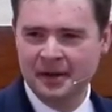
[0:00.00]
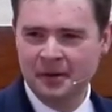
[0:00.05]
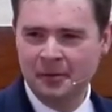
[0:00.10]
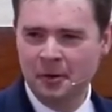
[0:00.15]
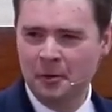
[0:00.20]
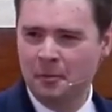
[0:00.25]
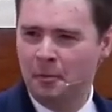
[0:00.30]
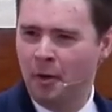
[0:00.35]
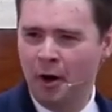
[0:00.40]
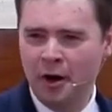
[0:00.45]

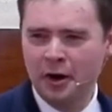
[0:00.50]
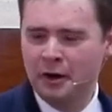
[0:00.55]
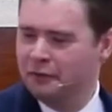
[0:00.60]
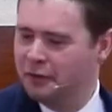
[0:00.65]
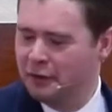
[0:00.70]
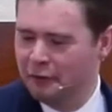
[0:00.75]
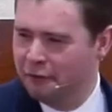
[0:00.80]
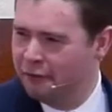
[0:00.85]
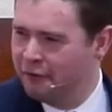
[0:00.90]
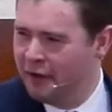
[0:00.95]
We're part of
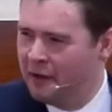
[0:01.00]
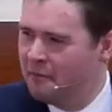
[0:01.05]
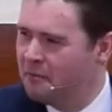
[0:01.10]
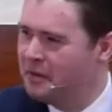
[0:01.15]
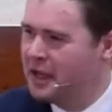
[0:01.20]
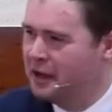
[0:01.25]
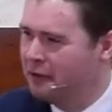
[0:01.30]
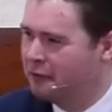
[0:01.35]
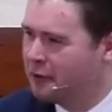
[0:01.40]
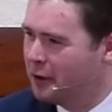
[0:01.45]
the
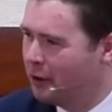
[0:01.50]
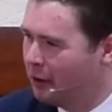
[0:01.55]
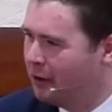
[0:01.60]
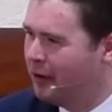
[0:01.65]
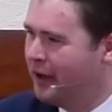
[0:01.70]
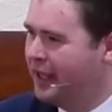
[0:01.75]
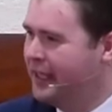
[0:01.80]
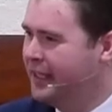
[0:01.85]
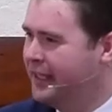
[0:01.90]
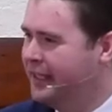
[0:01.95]
family of
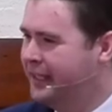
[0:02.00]
God.